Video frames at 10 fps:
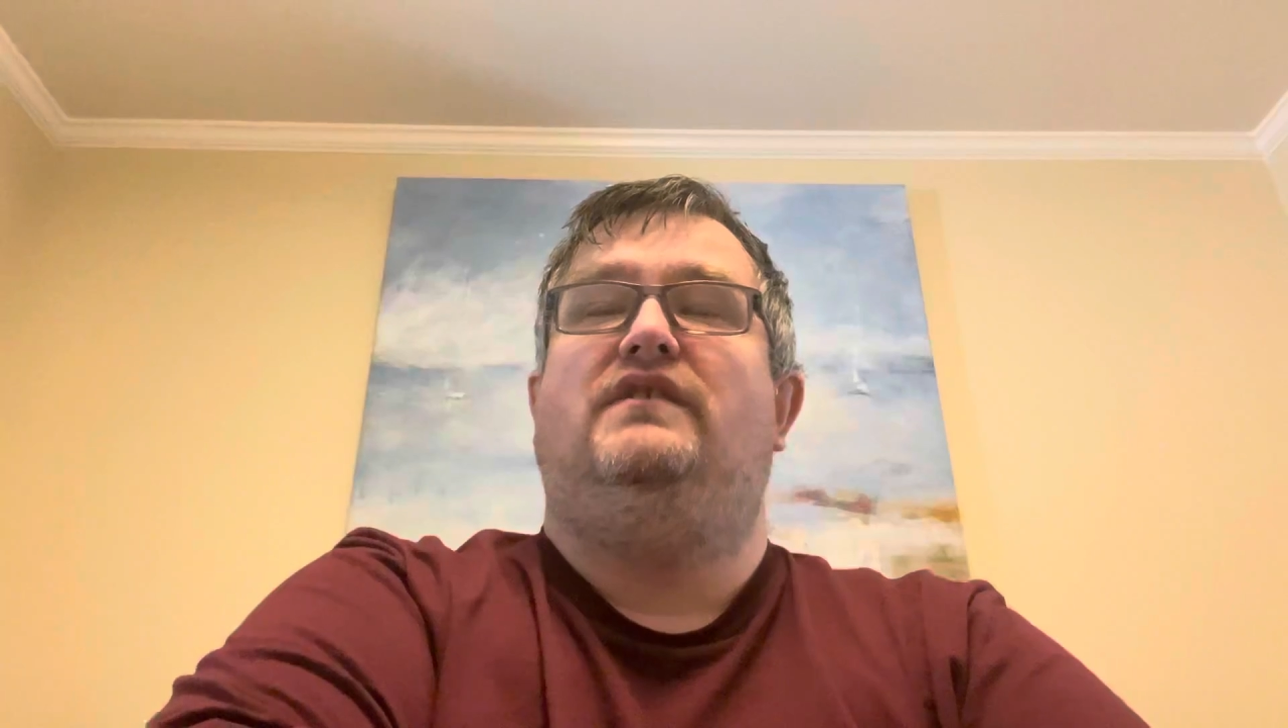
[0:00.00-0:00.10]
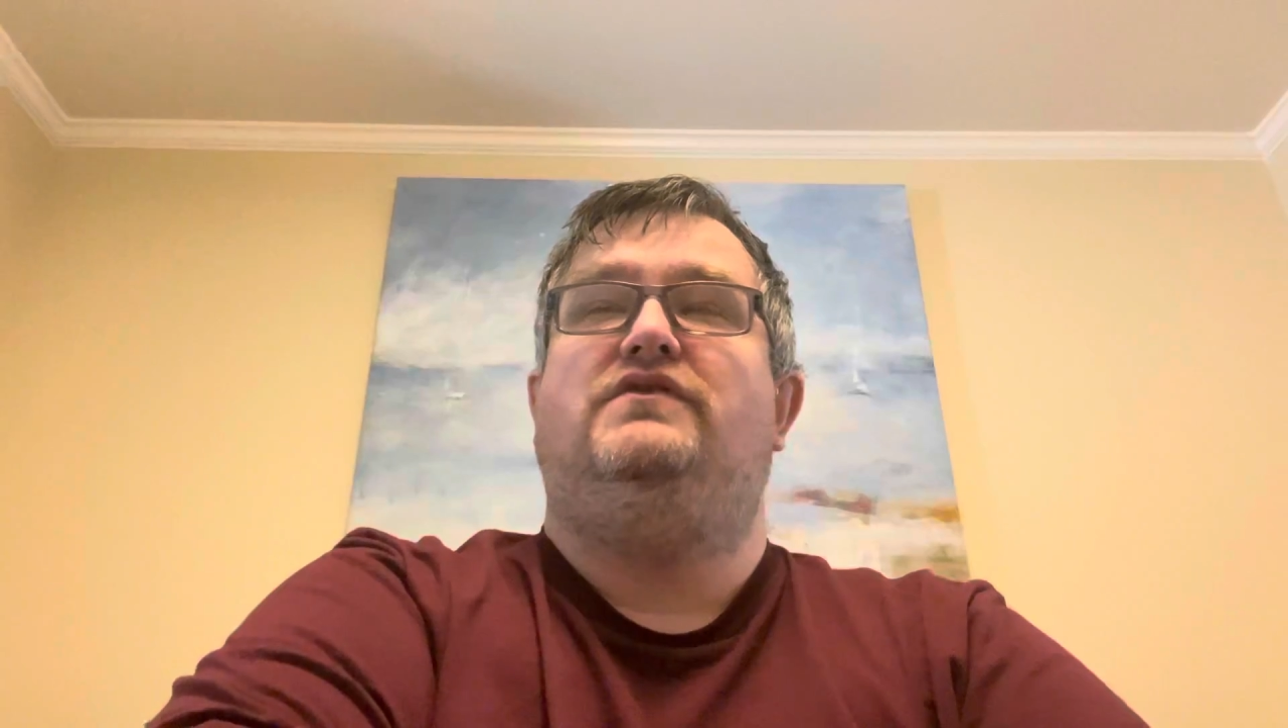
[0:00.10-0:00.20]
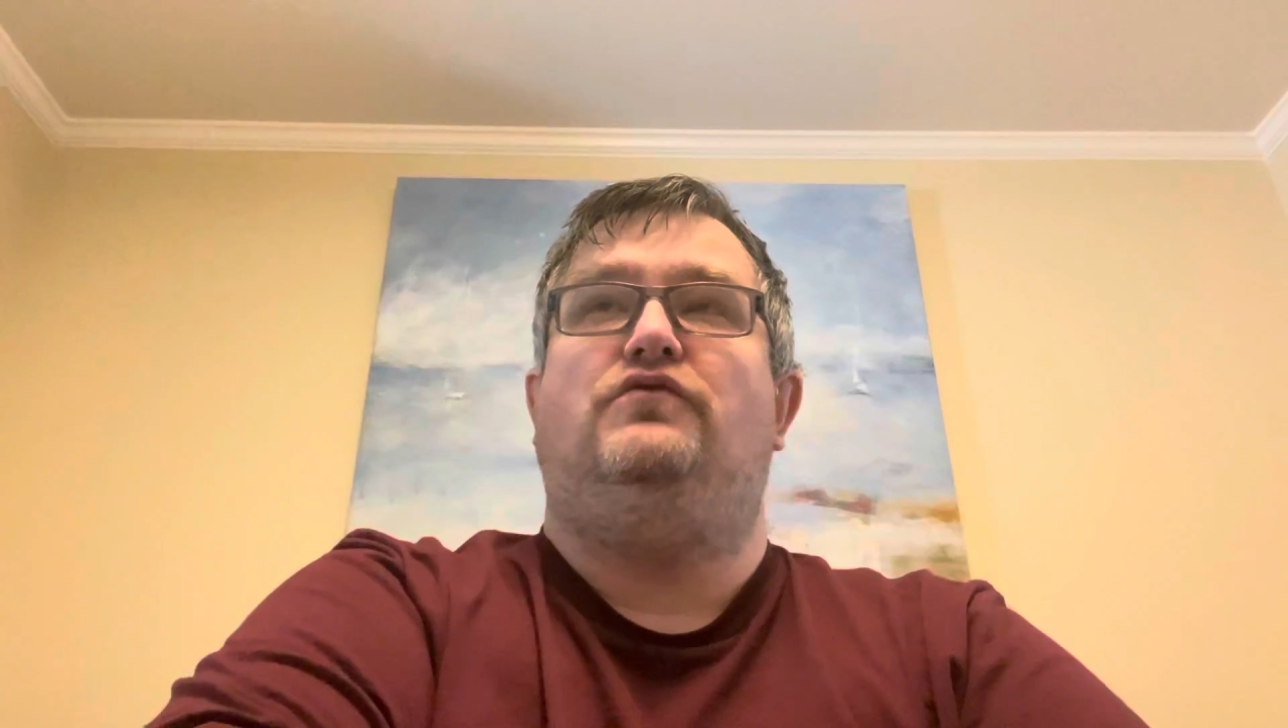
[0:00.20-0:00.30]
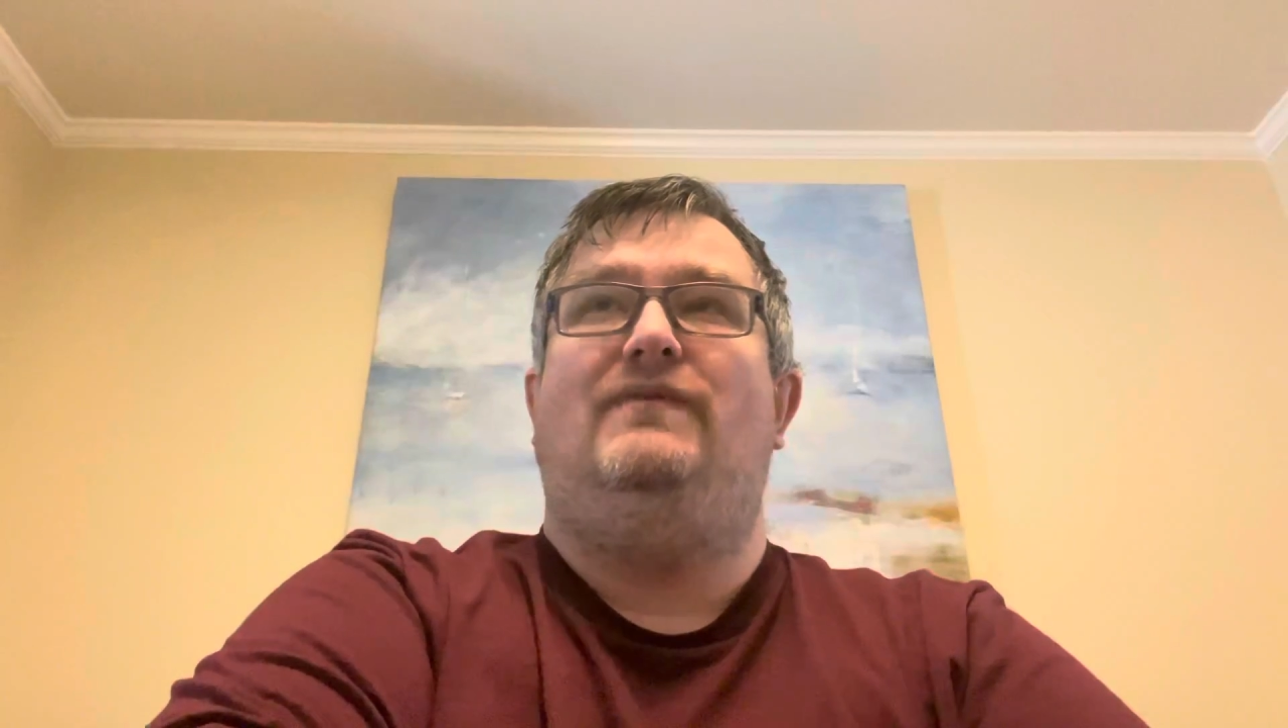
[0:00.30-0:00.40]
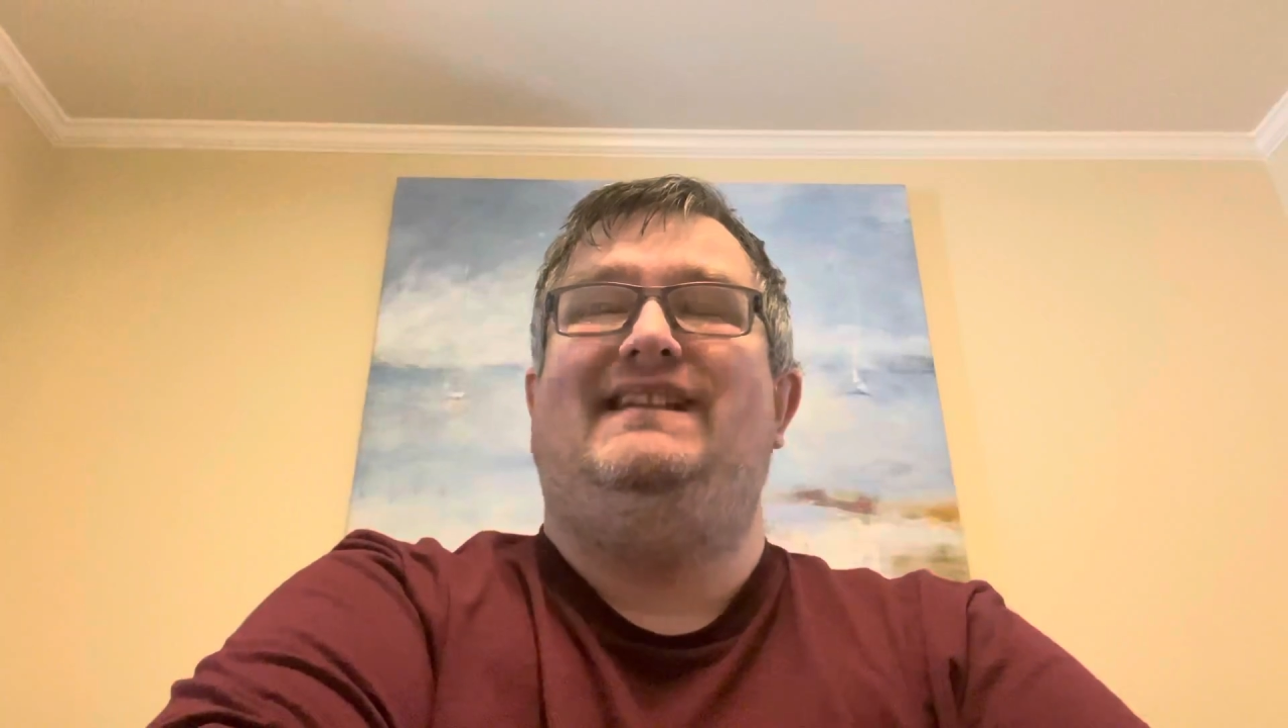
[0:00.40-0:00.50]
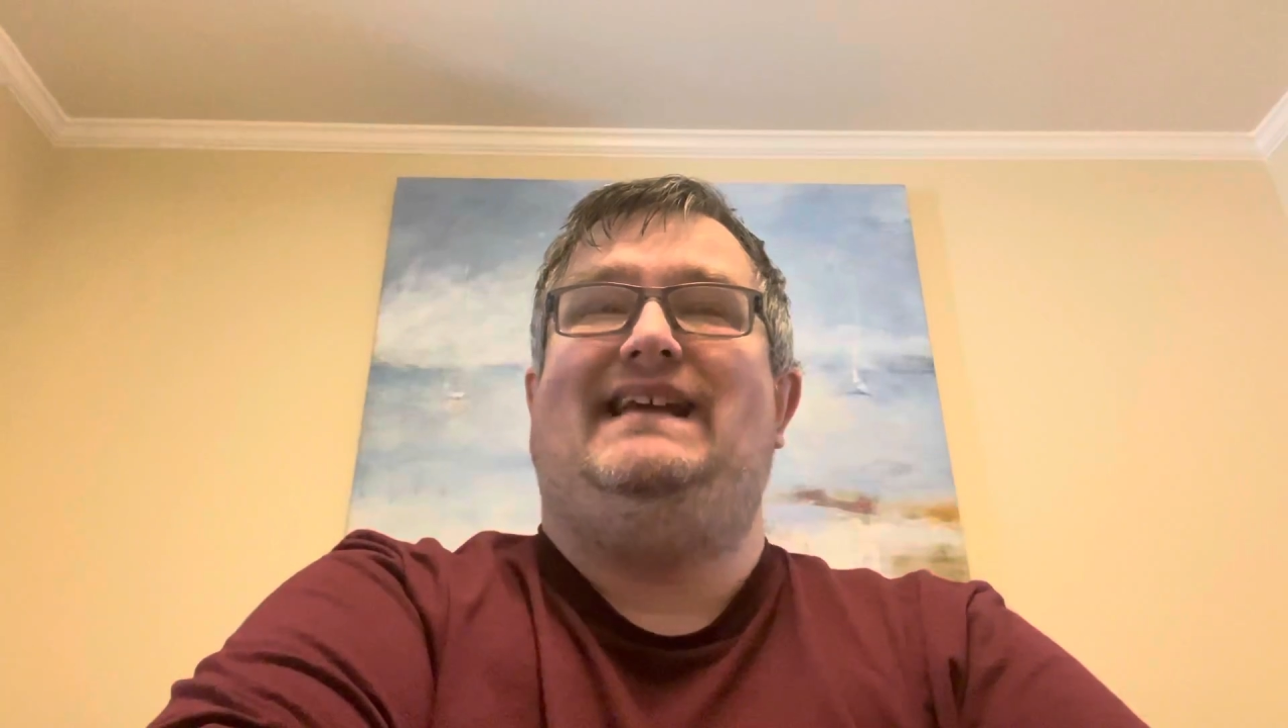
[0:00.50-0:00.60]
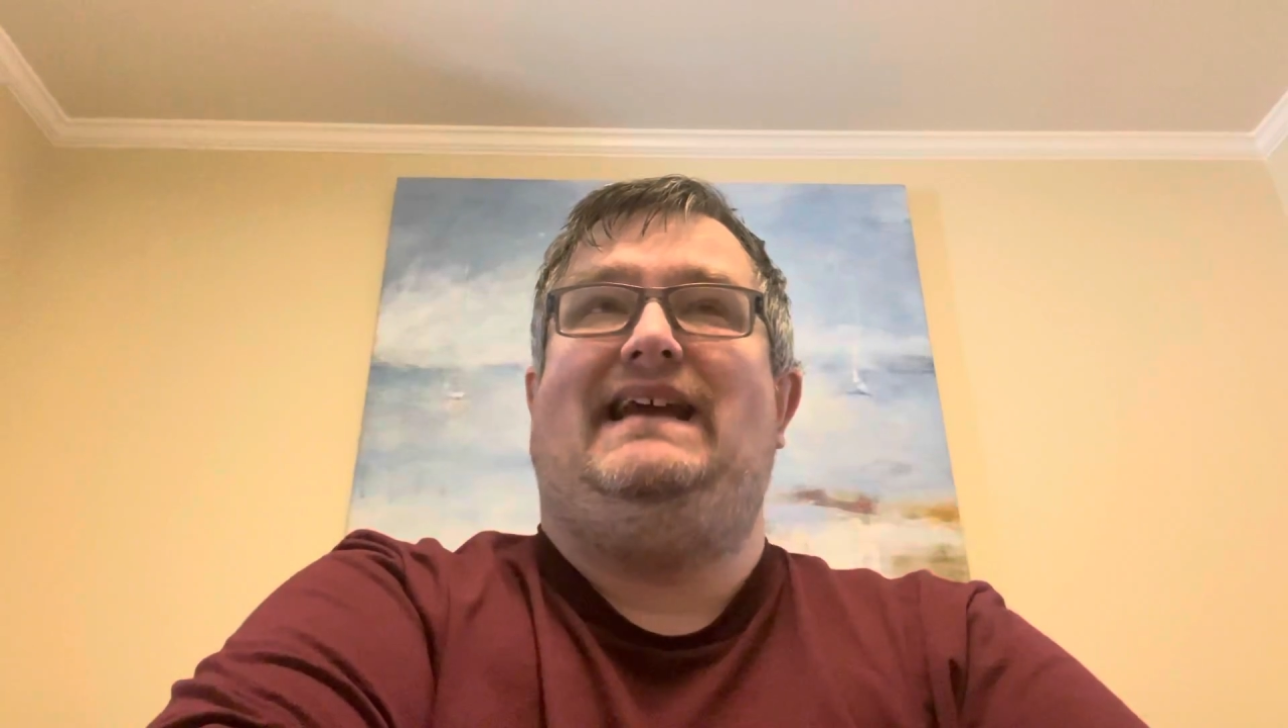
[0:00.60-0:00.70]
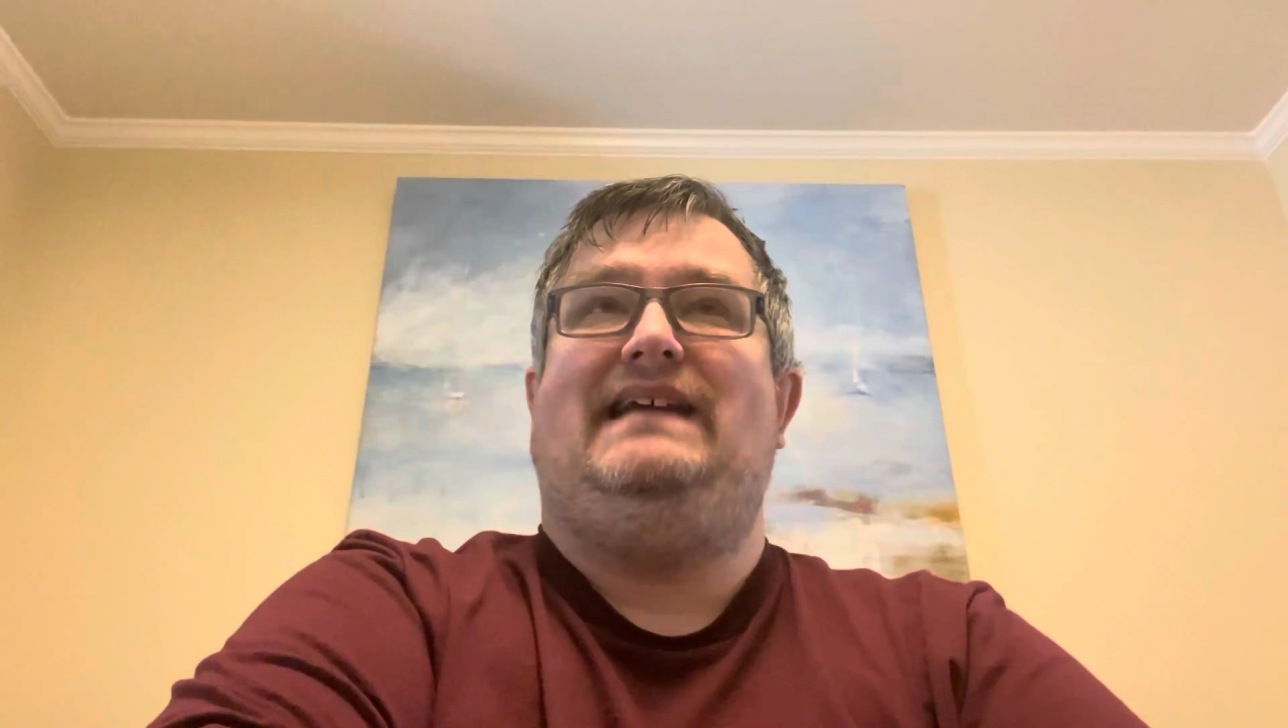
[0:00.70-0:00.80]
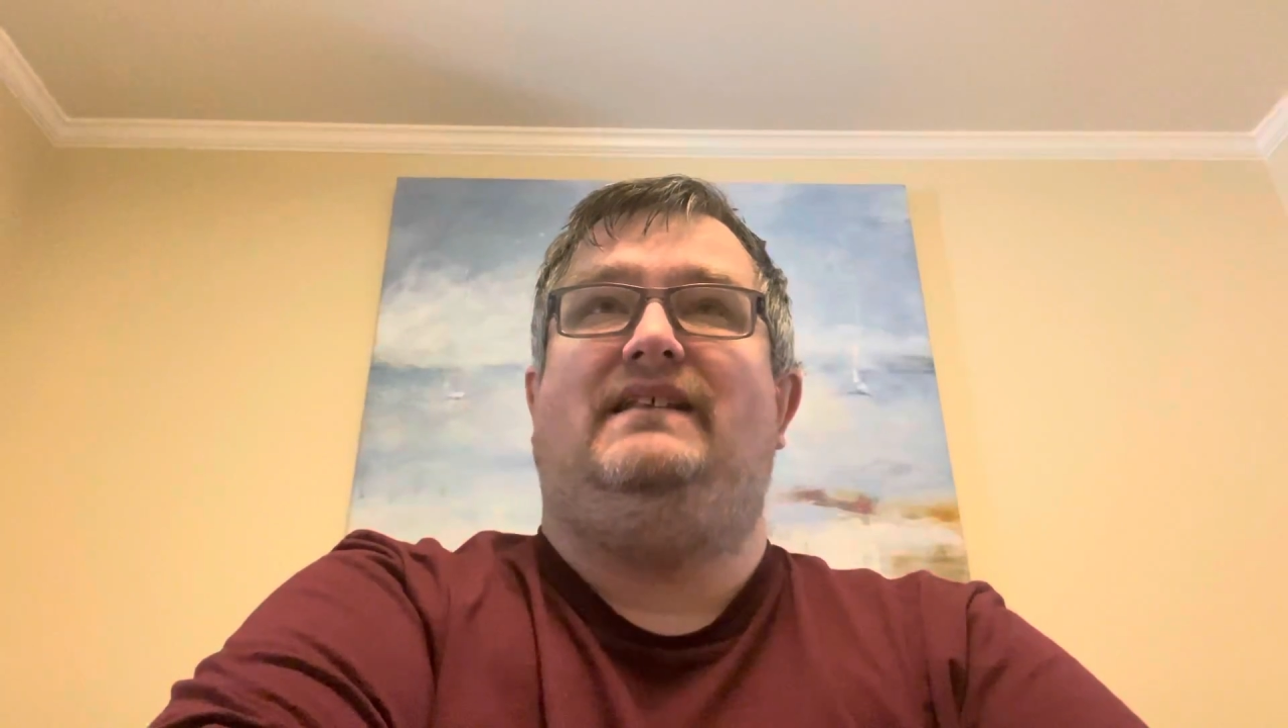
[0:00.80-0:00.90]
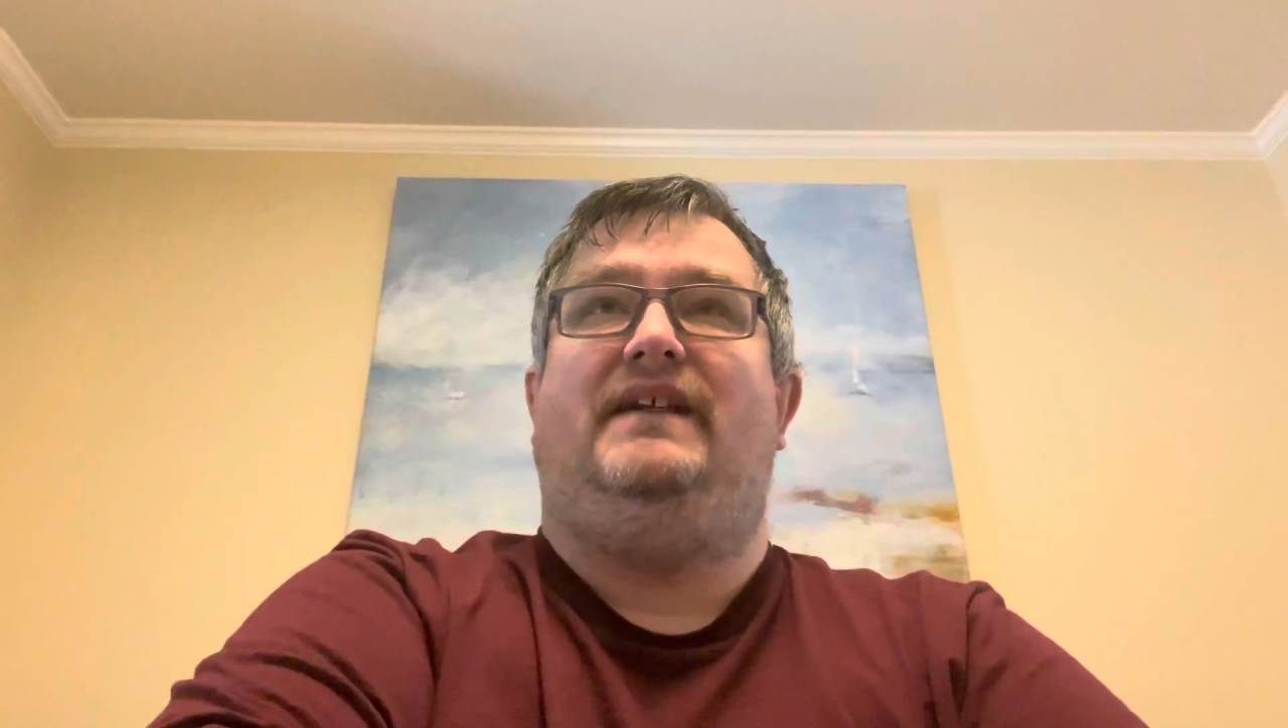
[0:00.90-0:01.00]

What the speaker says: twin A